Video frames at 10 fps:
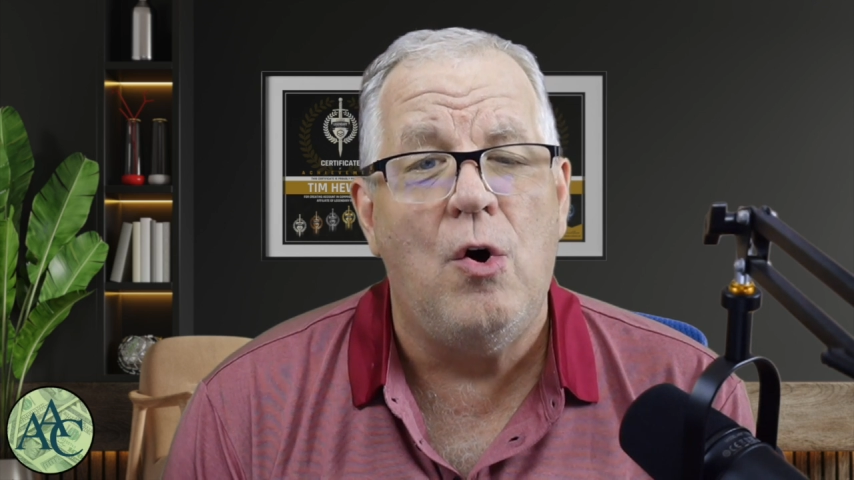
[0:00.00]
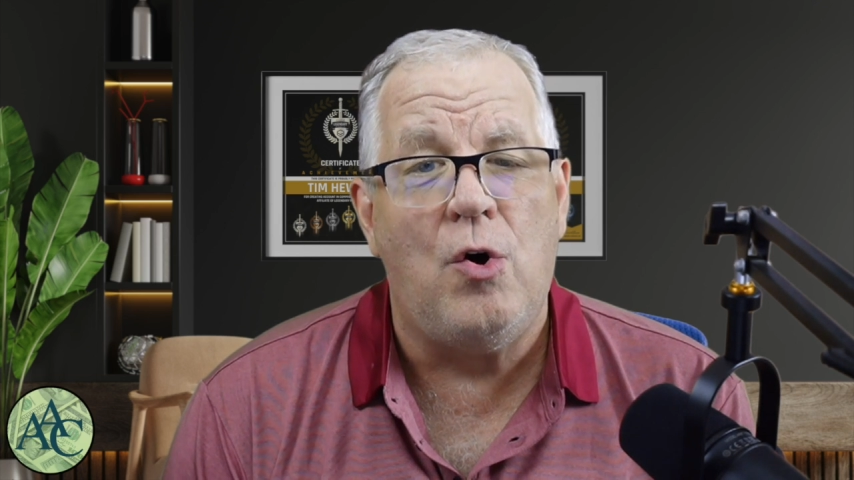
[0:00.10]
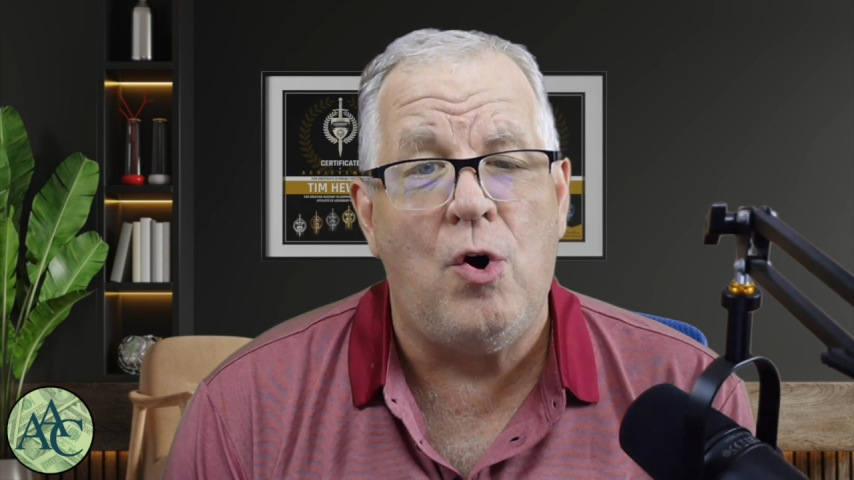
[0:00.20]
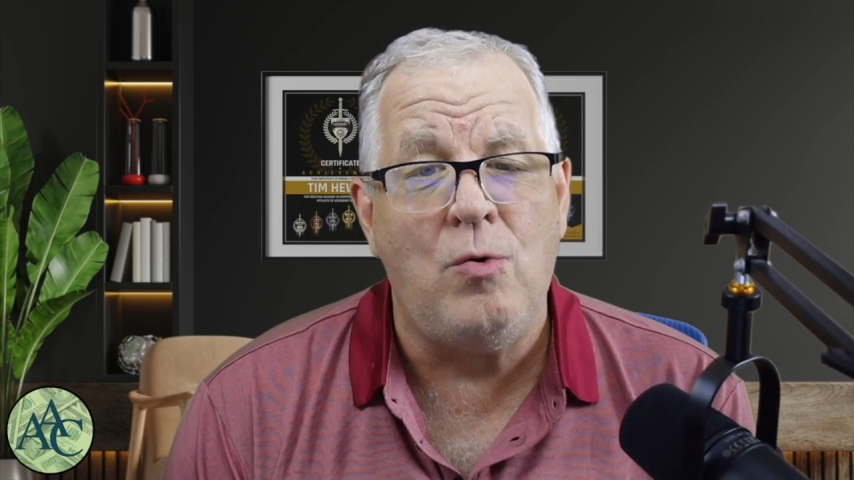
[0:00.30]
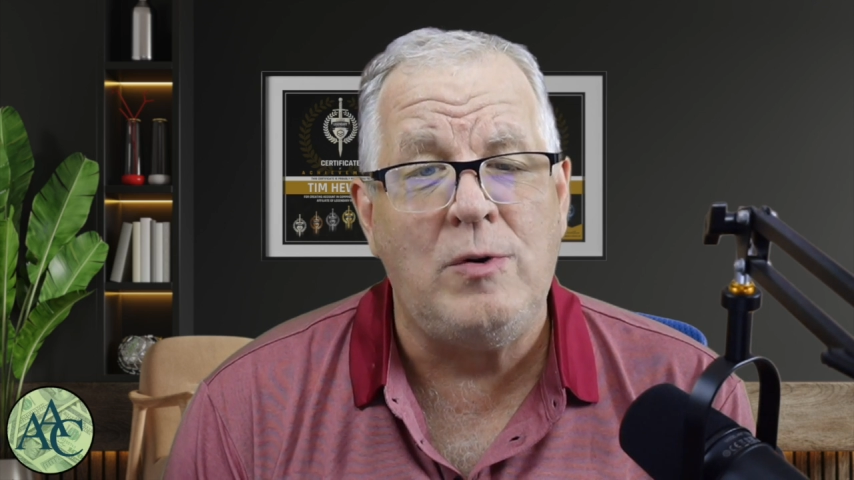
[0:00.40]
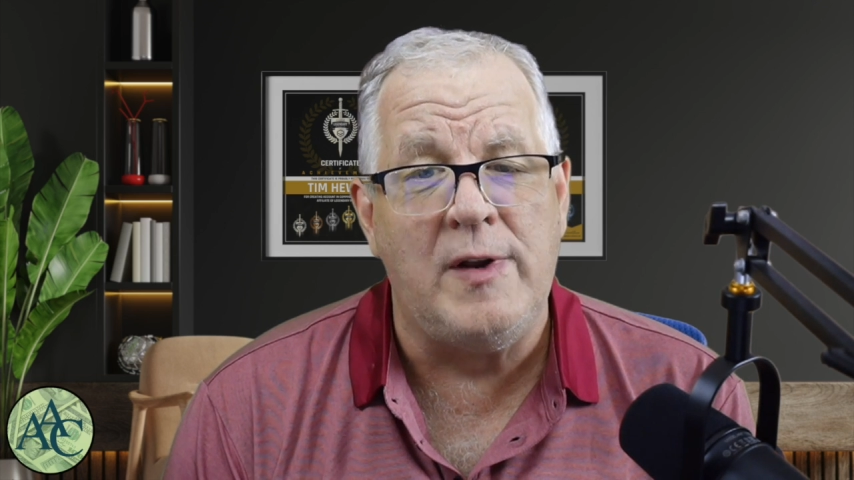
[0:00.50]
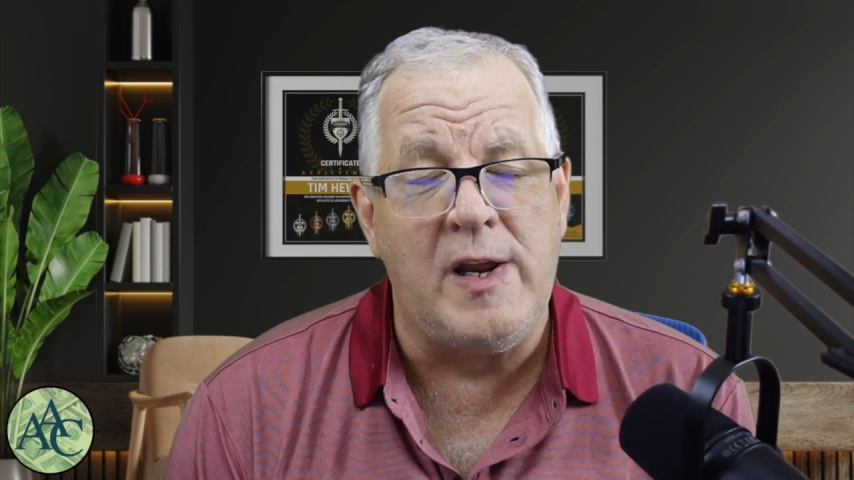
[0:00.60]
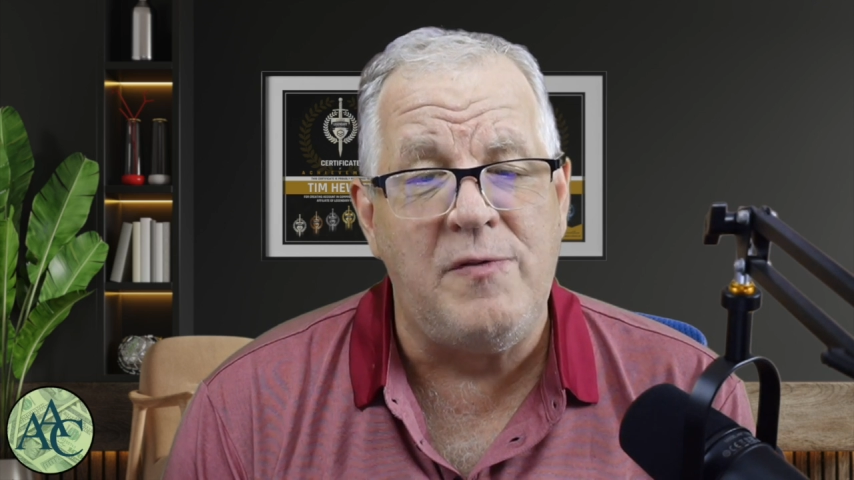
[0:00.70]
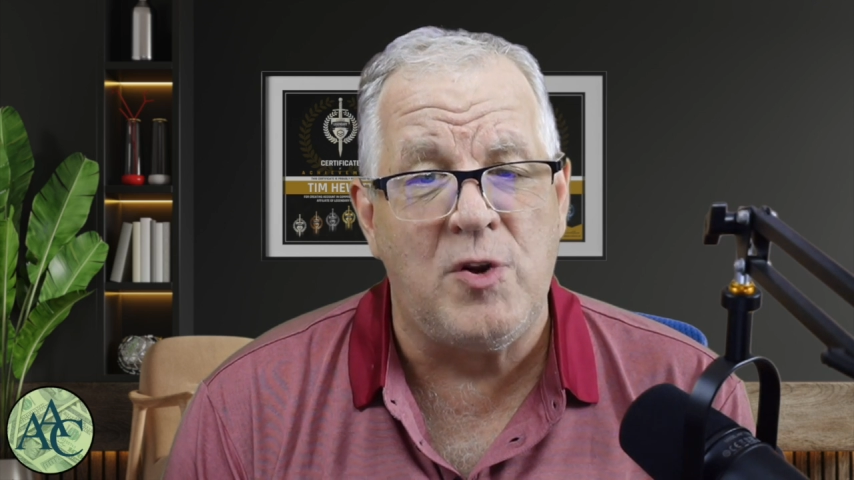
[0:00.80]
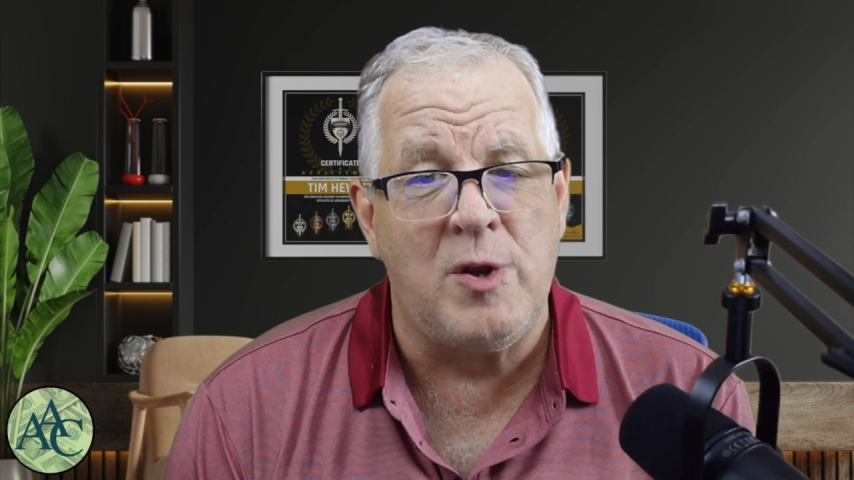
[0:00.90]
only
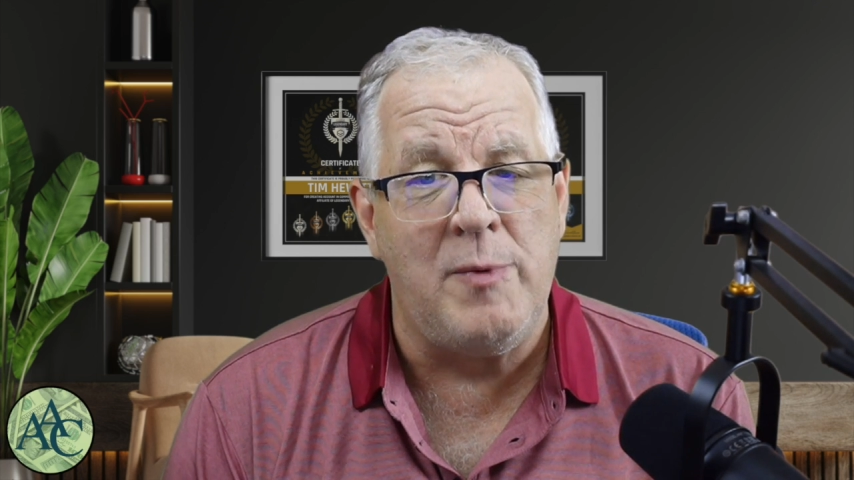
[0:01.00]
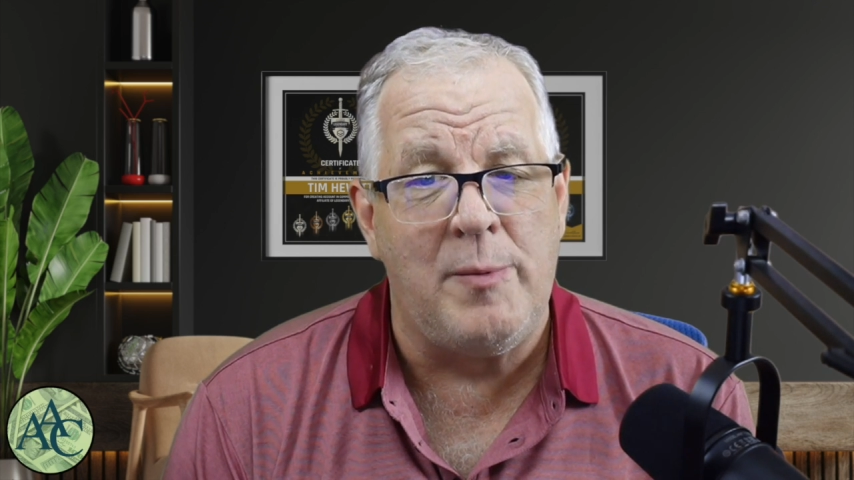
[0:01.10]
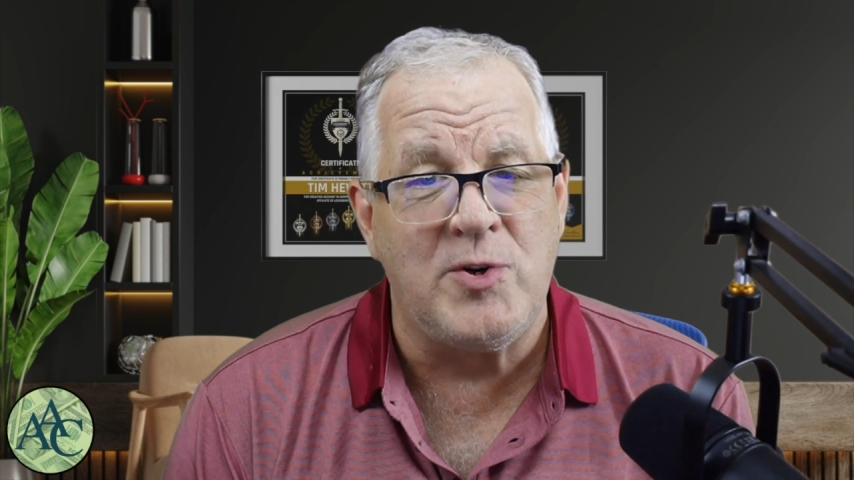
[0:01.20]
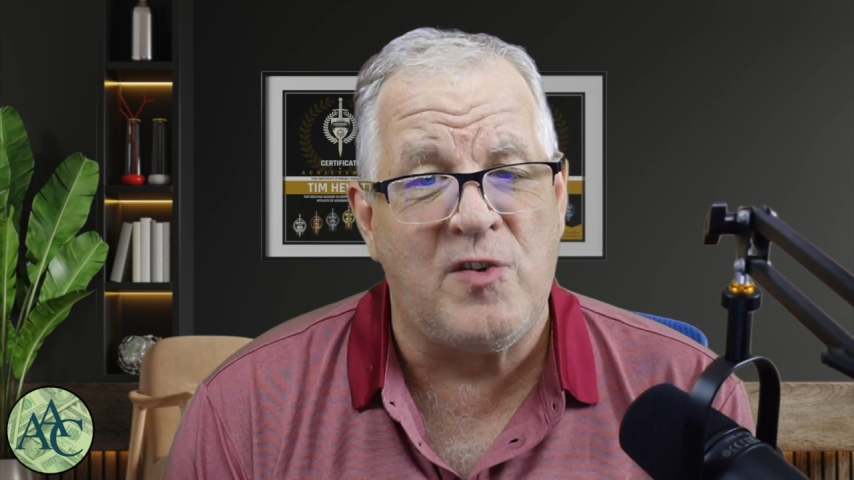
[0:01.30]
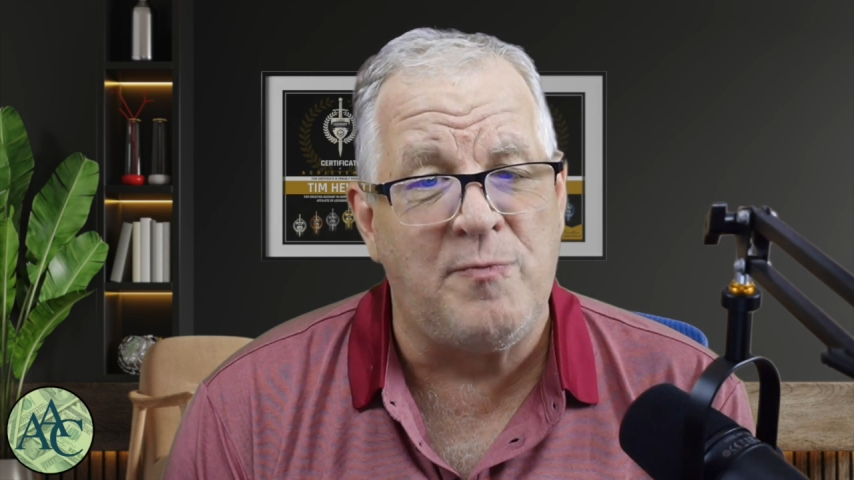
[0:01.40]
for the members of